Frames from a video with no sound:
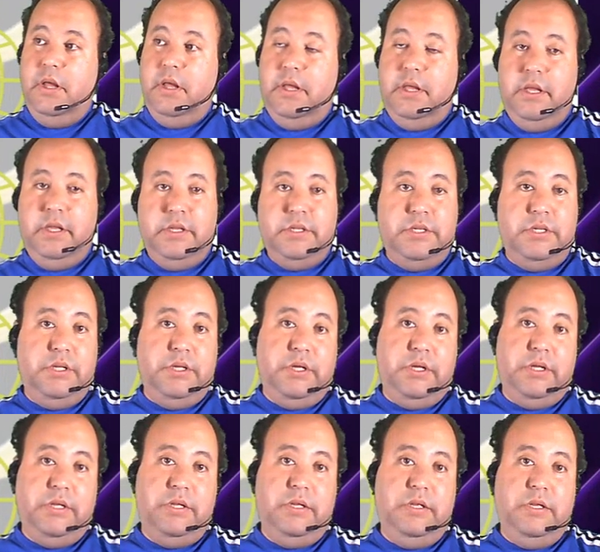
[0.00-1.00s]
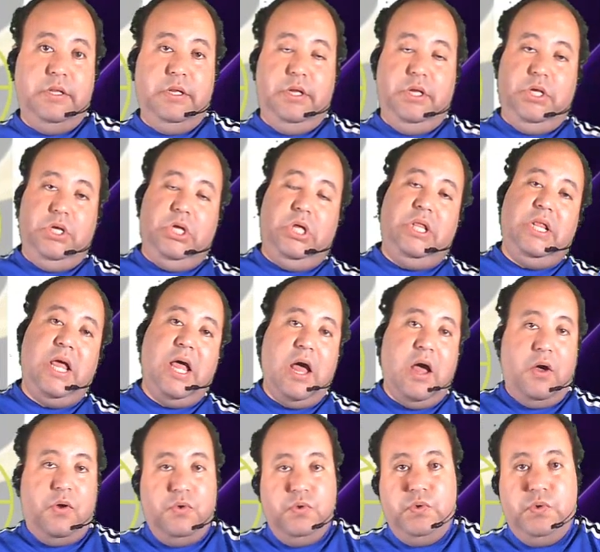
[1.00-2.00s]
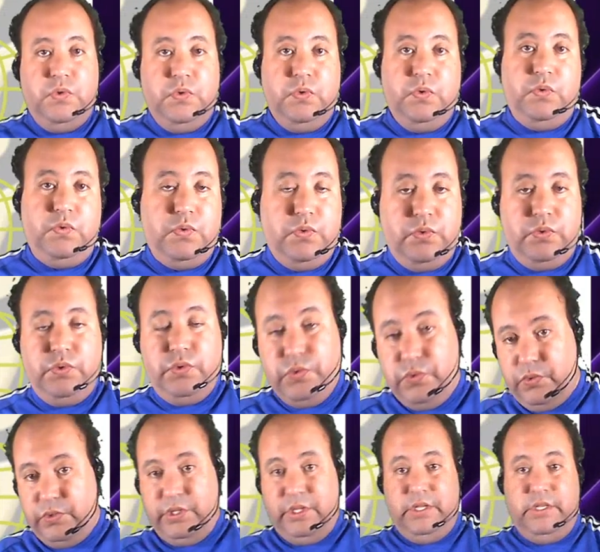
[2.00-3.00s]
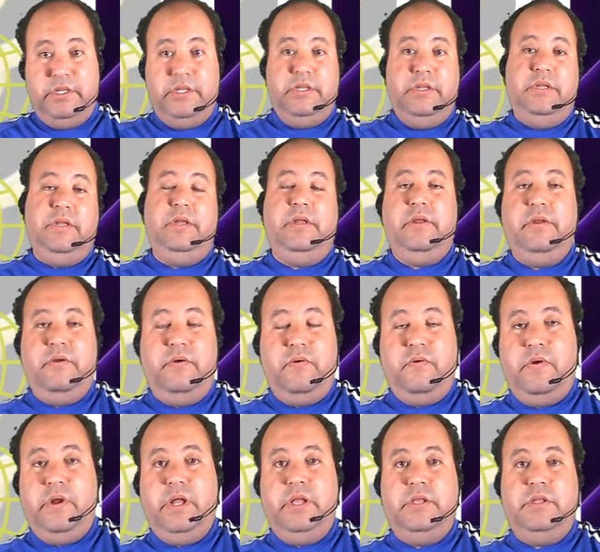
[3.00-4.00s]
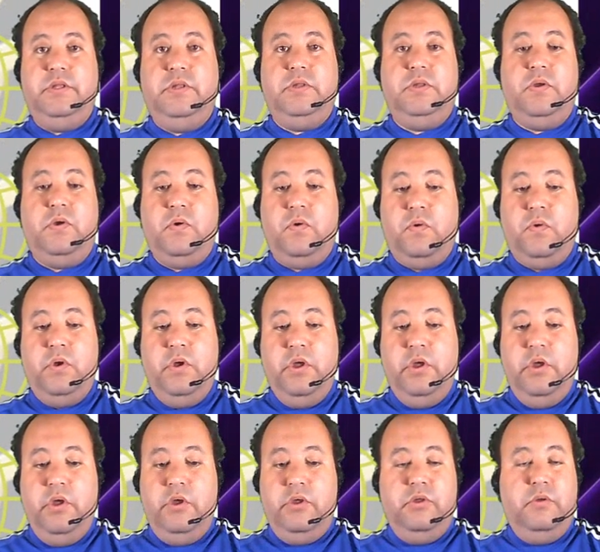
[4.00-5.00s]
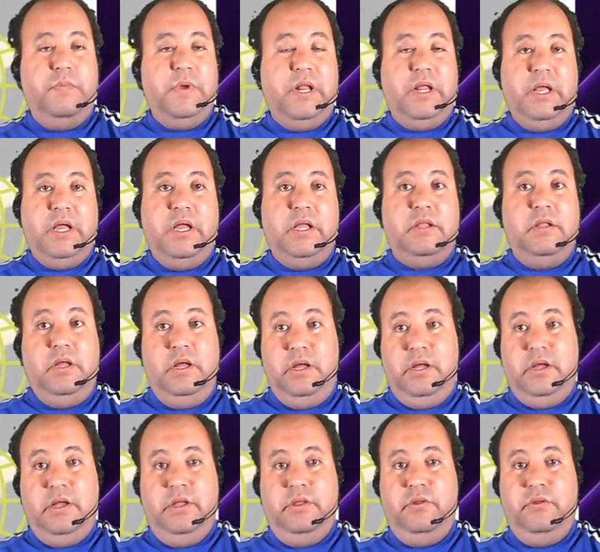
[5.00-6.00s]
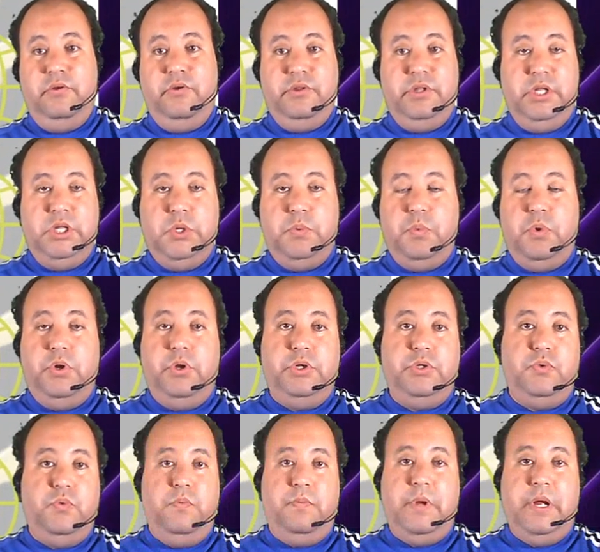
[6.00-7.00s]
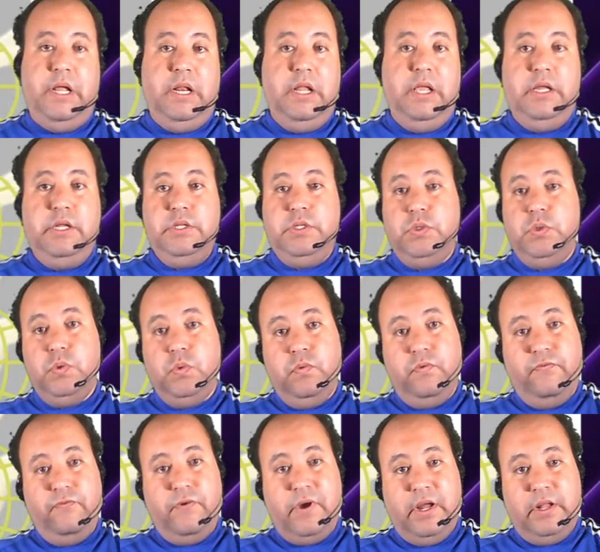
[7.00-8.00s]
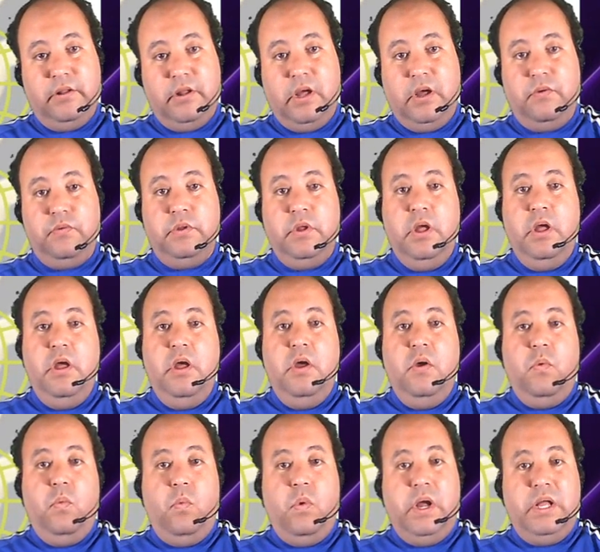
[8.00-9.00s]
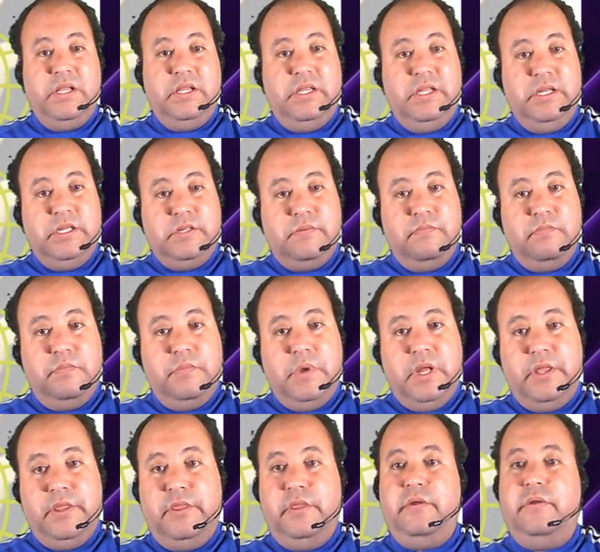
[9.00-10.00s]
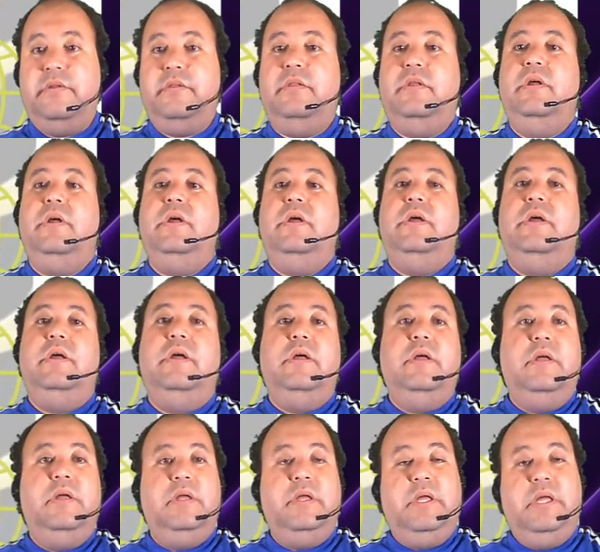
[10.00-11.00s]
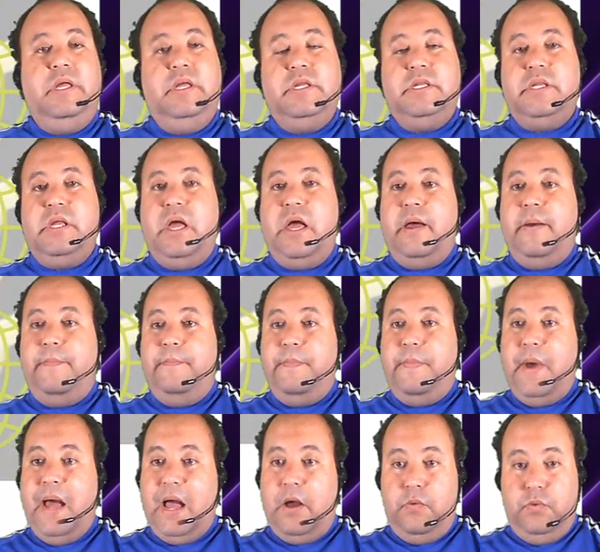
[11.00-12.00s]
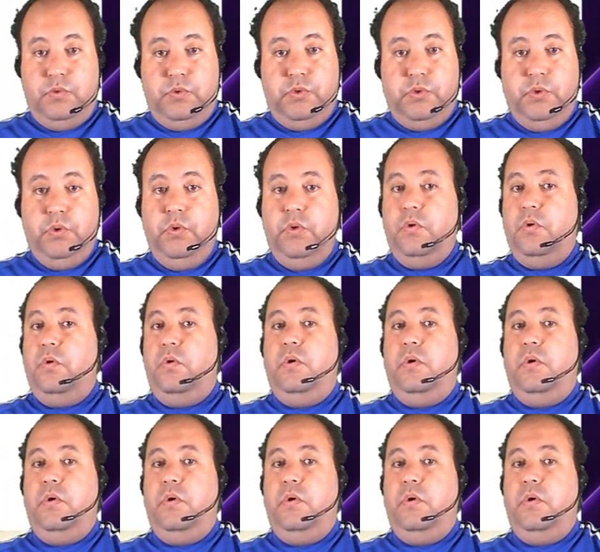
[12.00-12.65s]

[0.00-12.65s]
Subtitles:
is teaching how to do this. All right, so you better get this product through my link to find out what this method is about. All